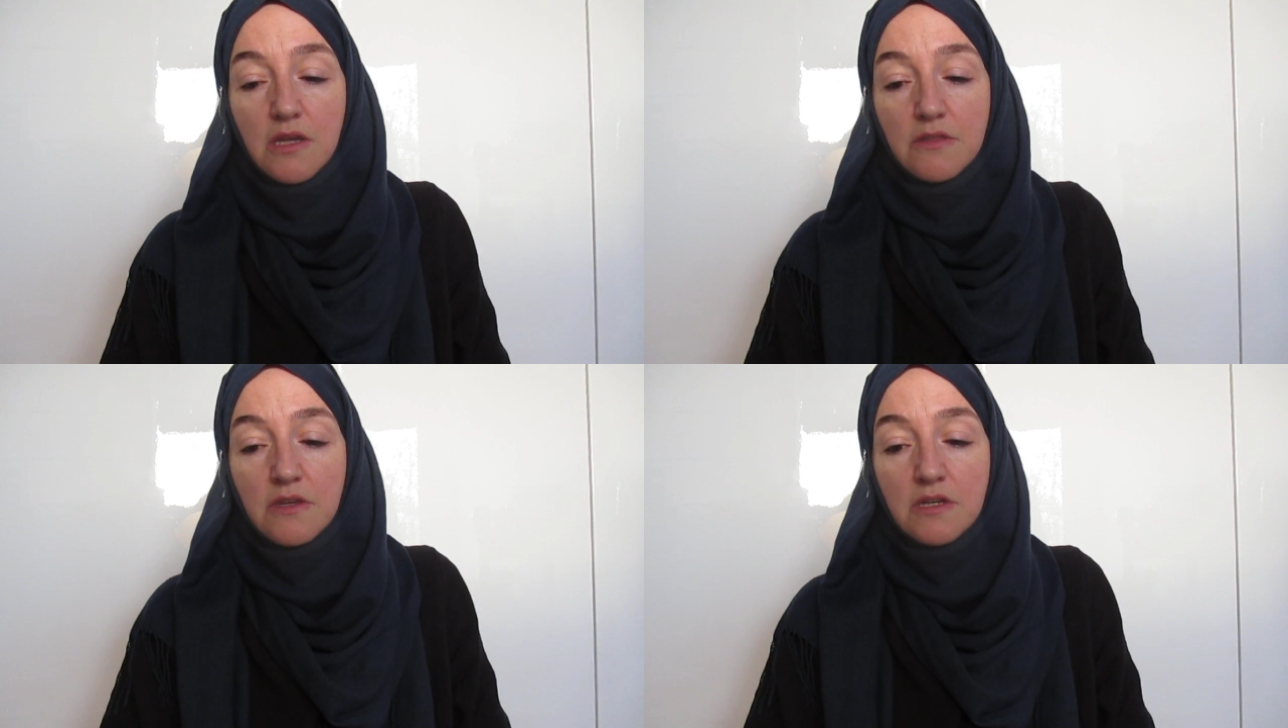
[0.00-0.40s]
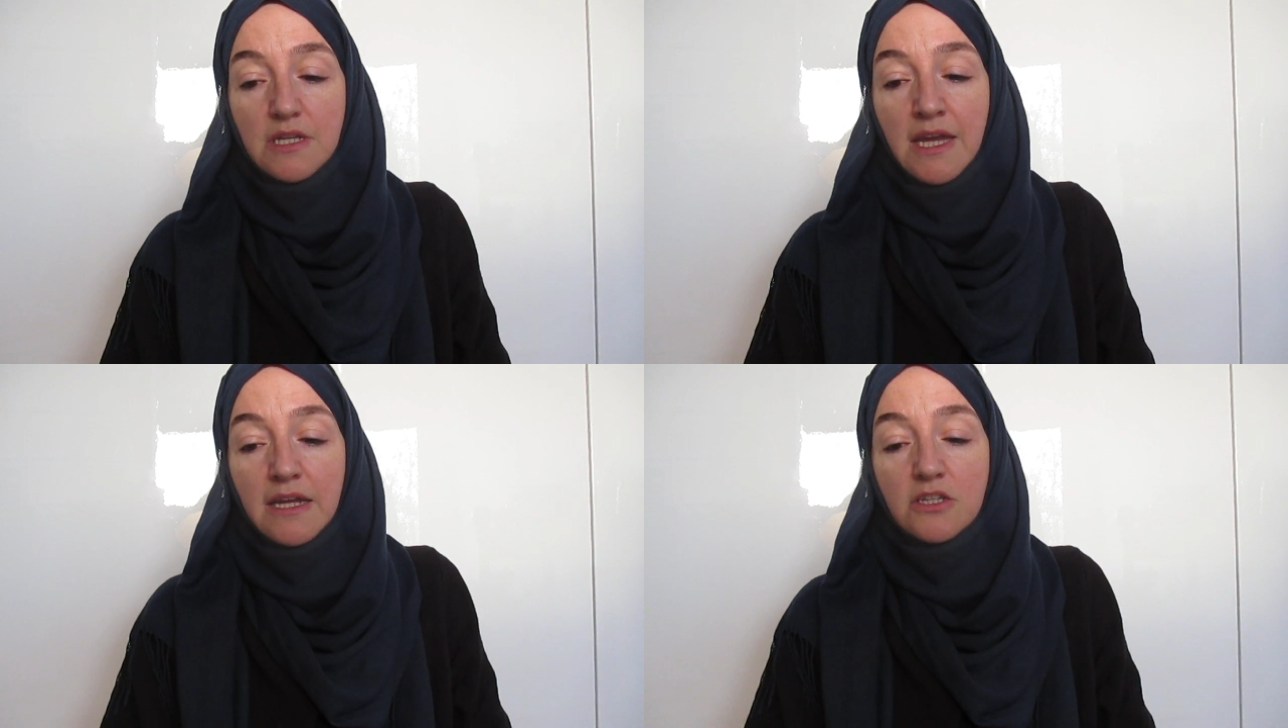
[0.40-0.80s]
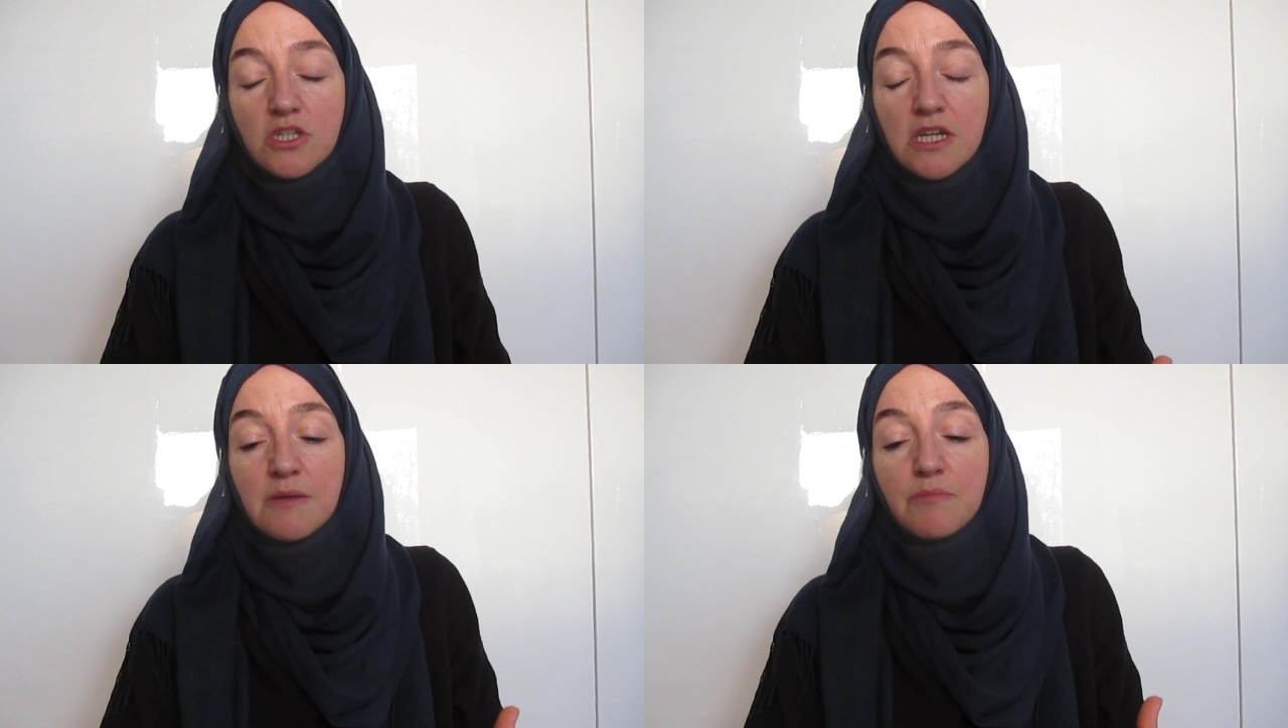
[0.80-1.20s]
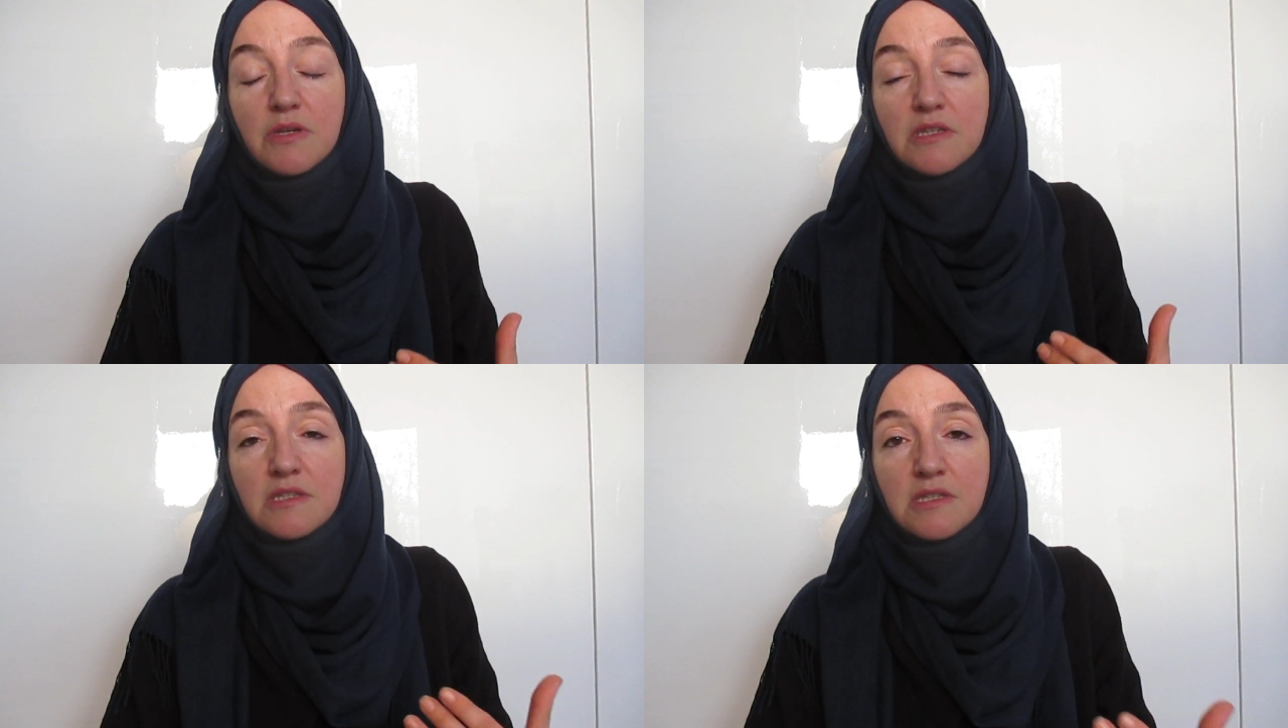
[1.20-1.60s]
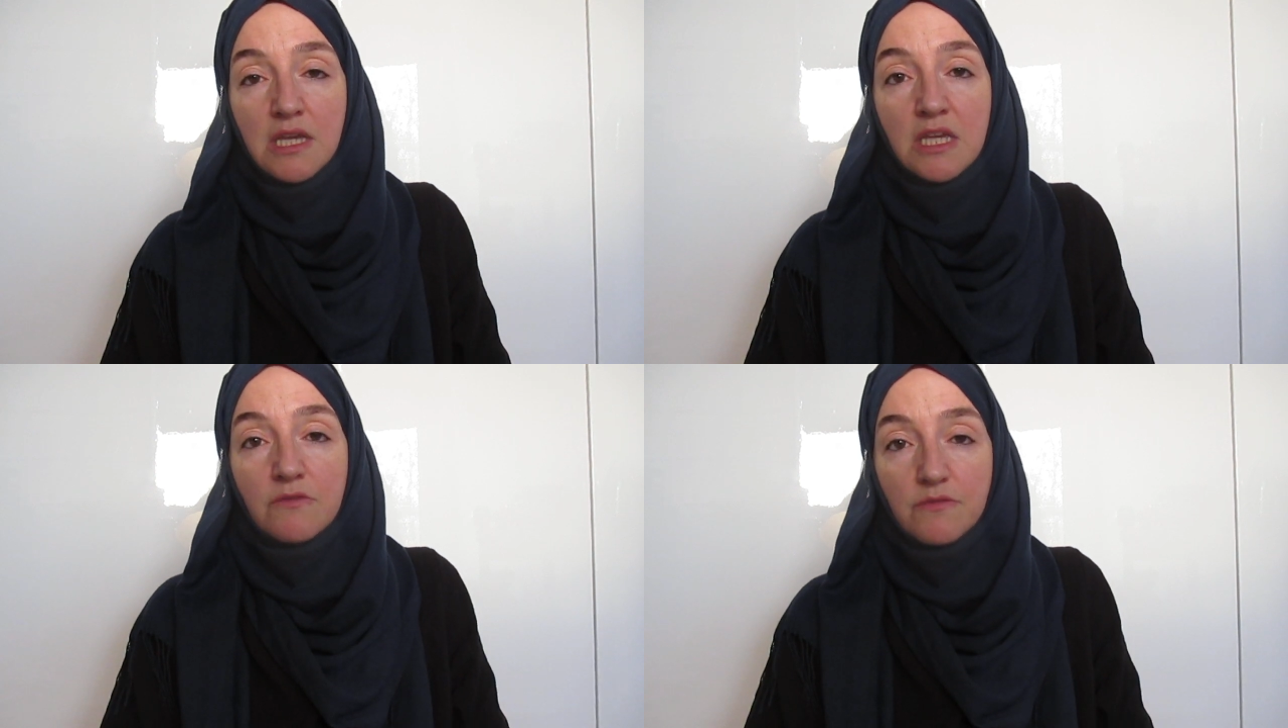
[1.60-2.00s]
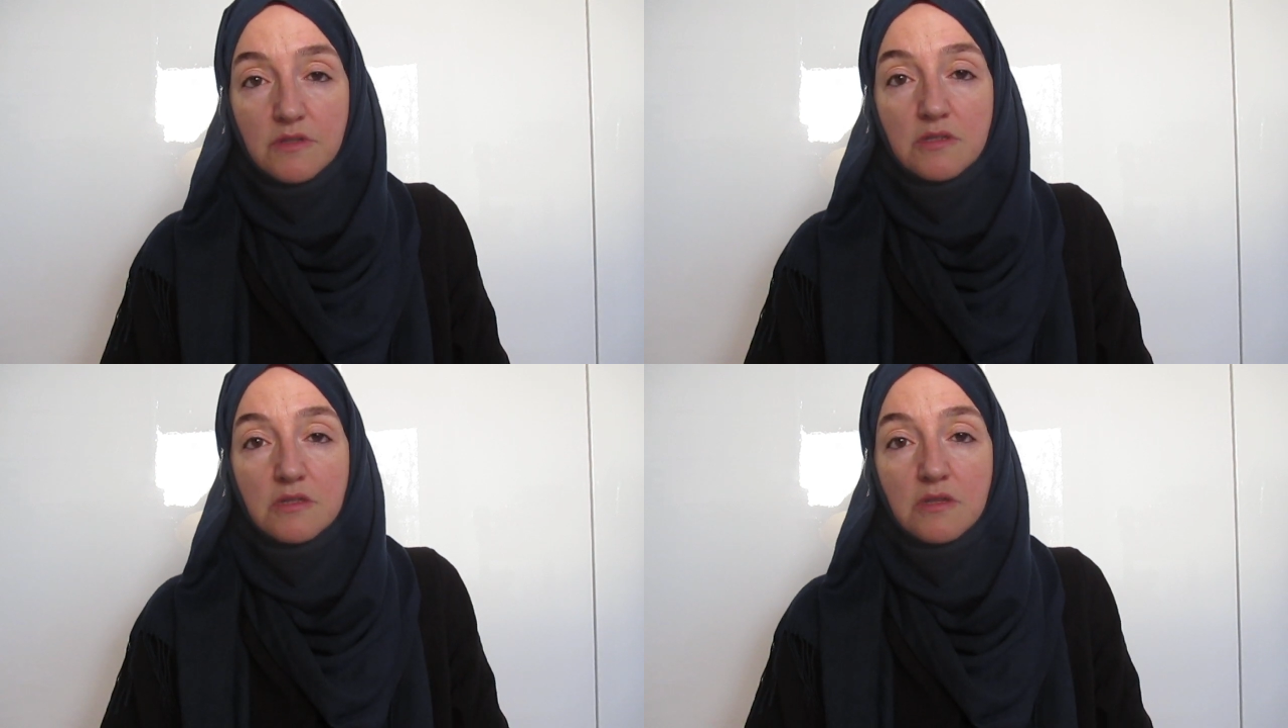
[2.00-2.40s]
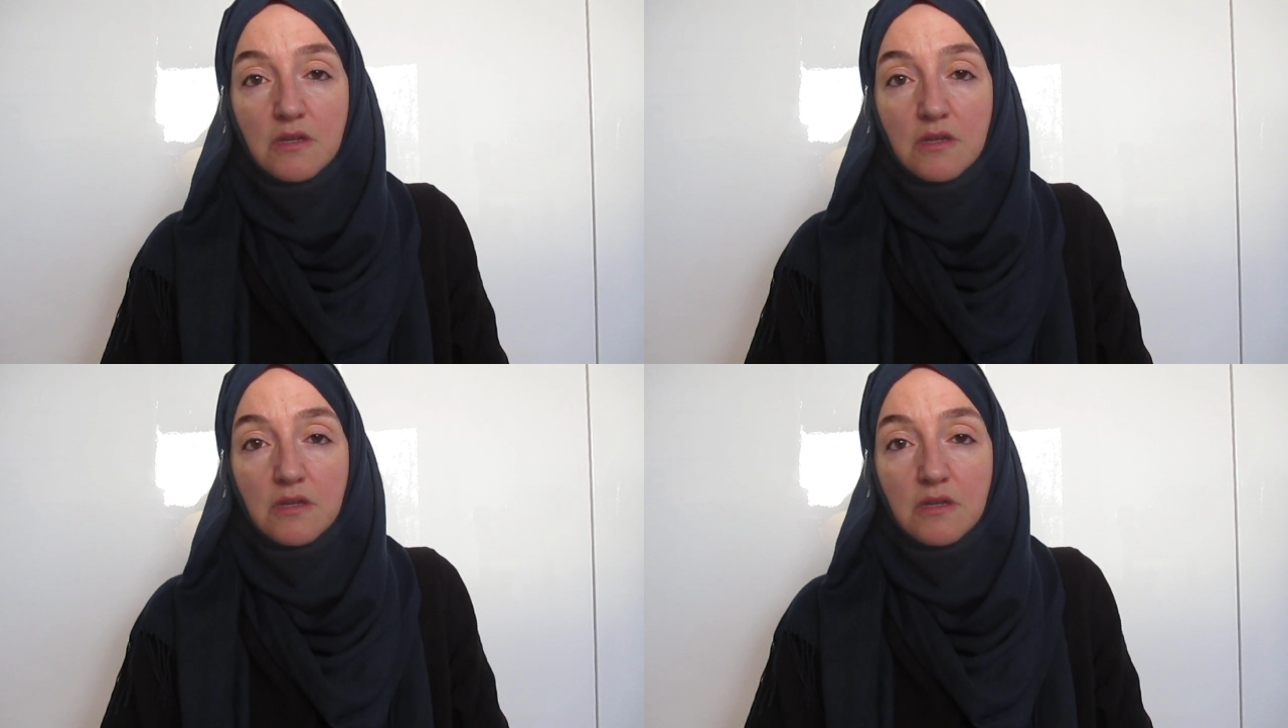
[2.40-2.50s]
that actually perceives